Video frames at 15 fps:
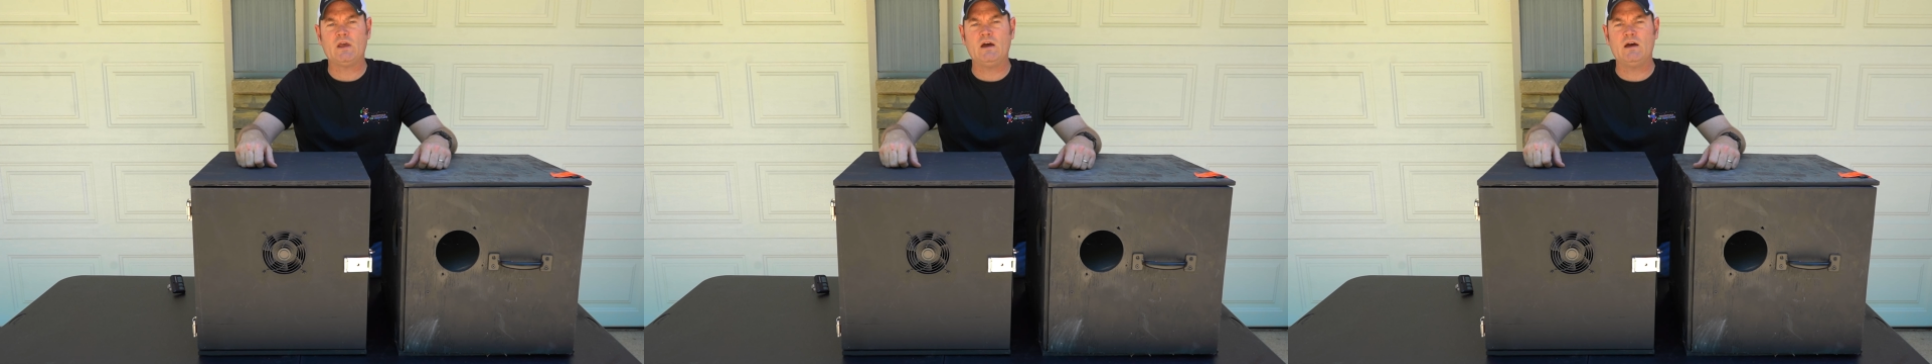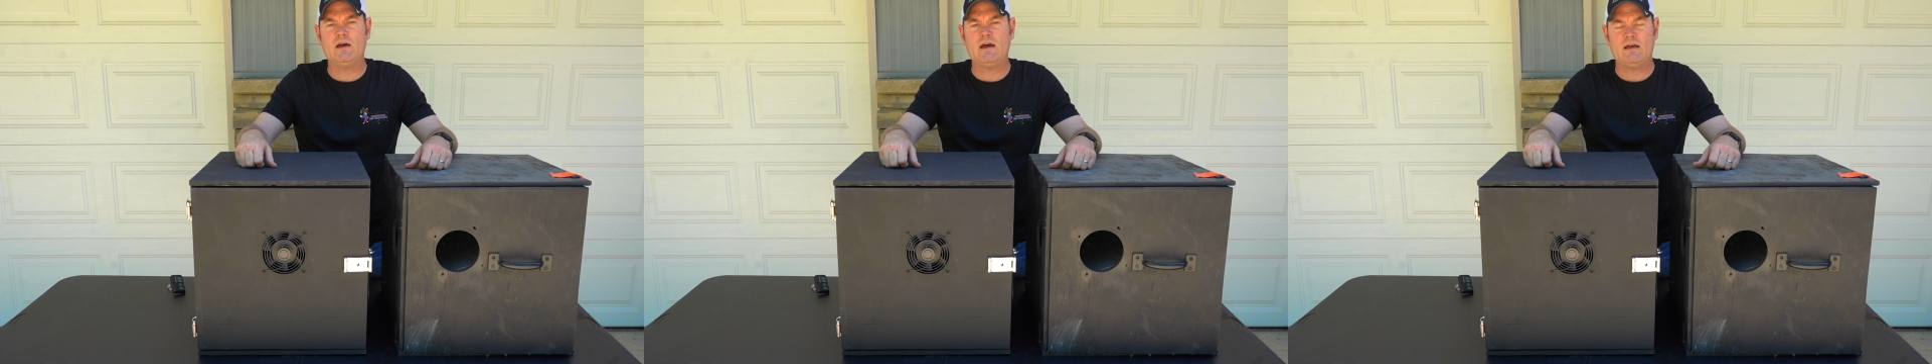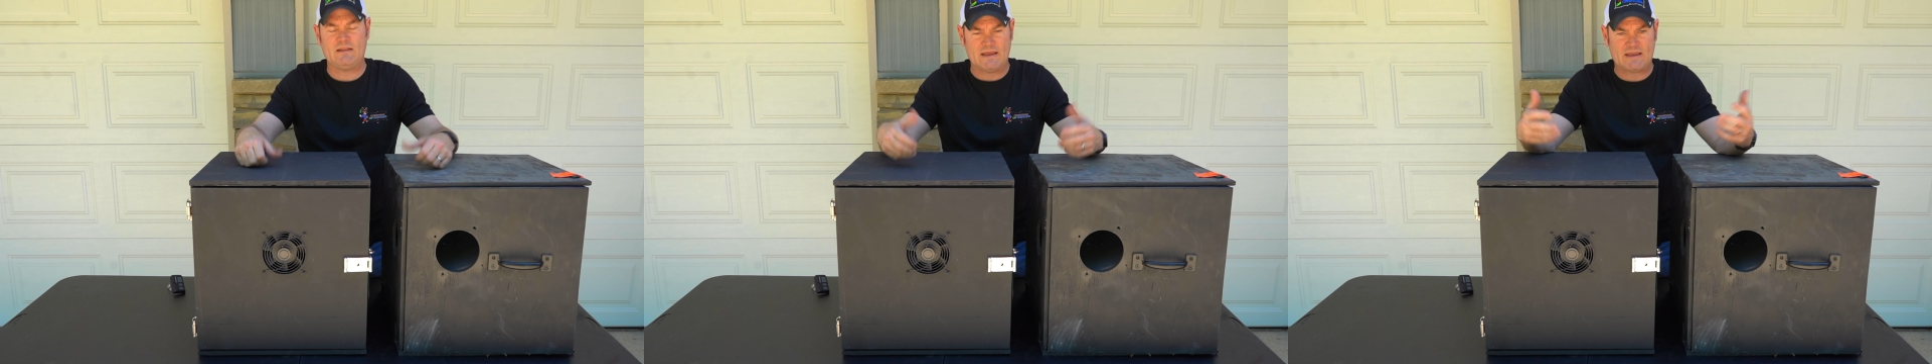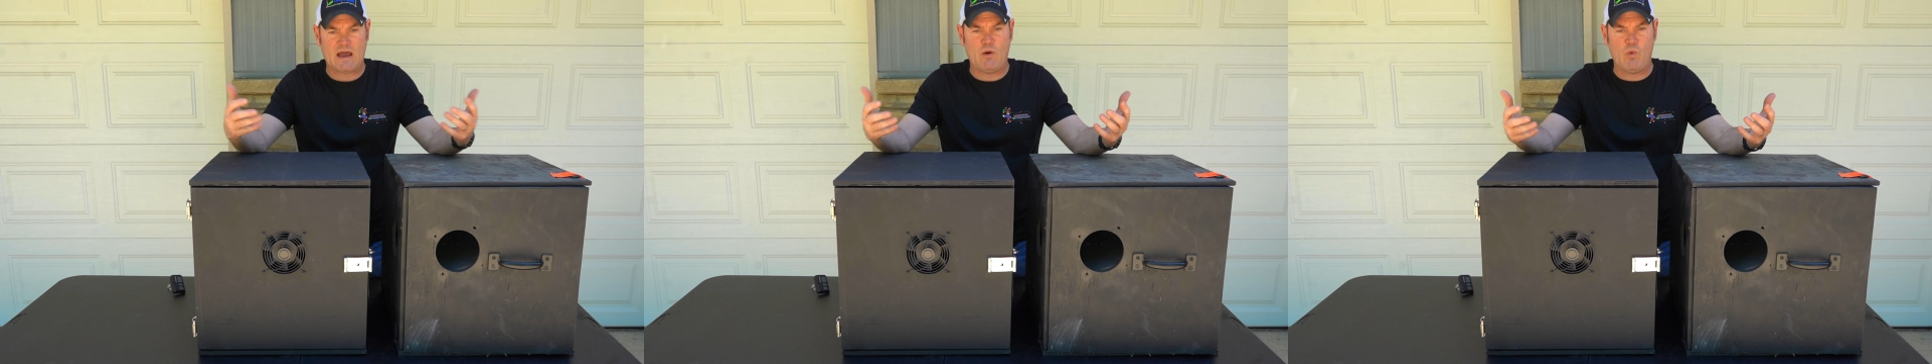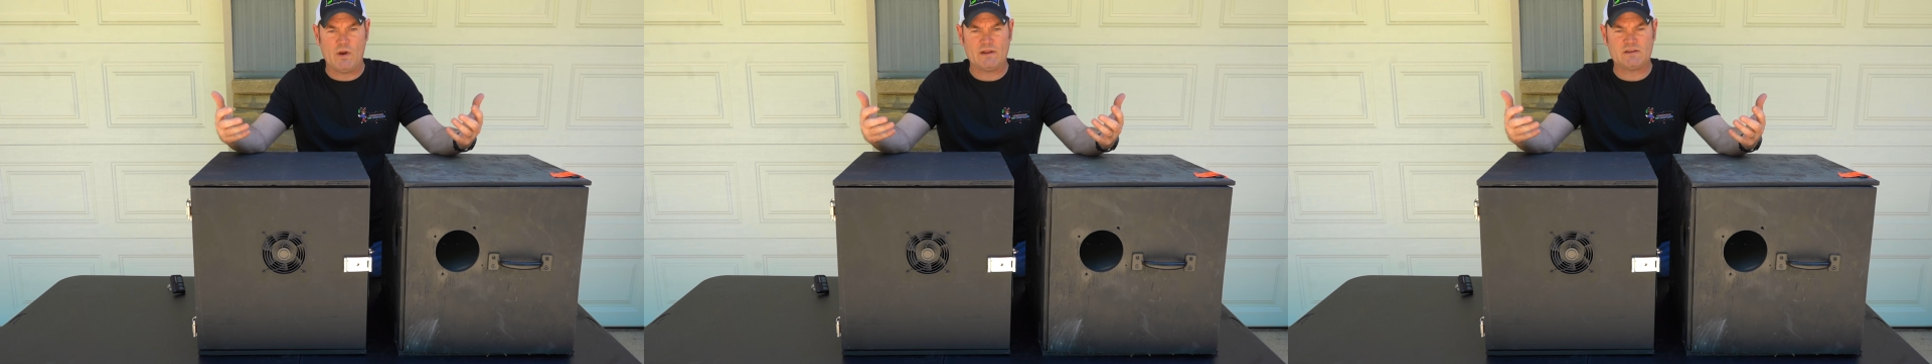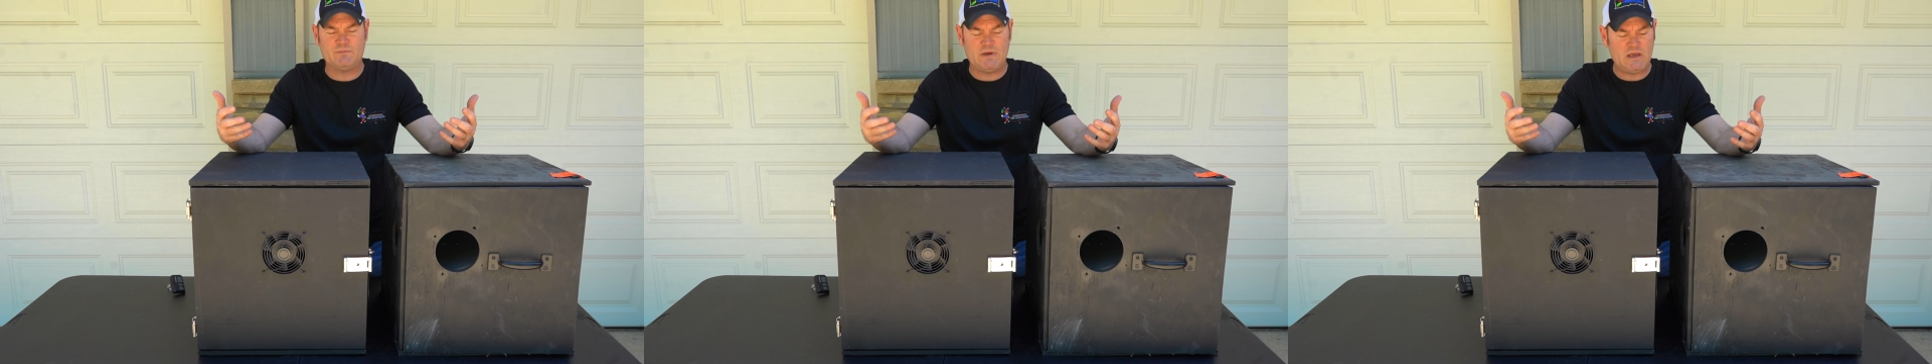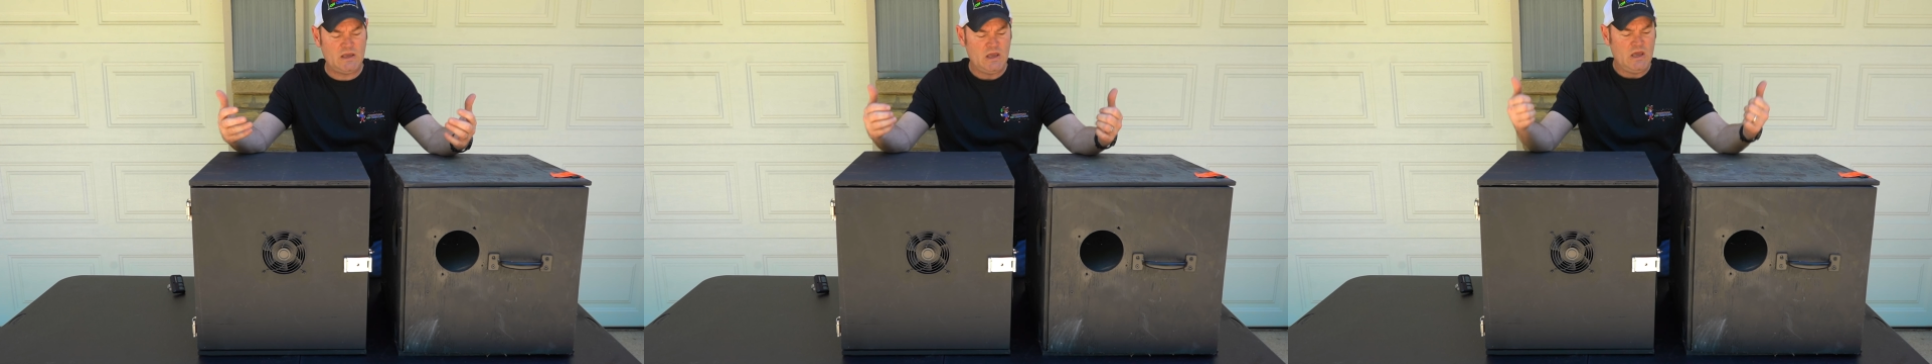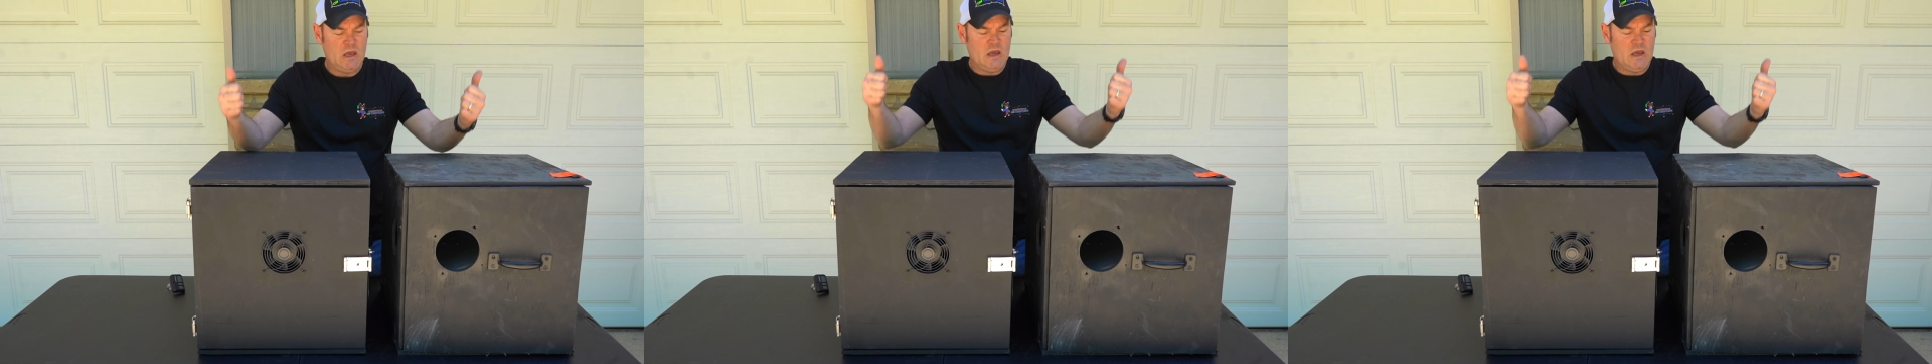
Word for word: uh, like I want it to be.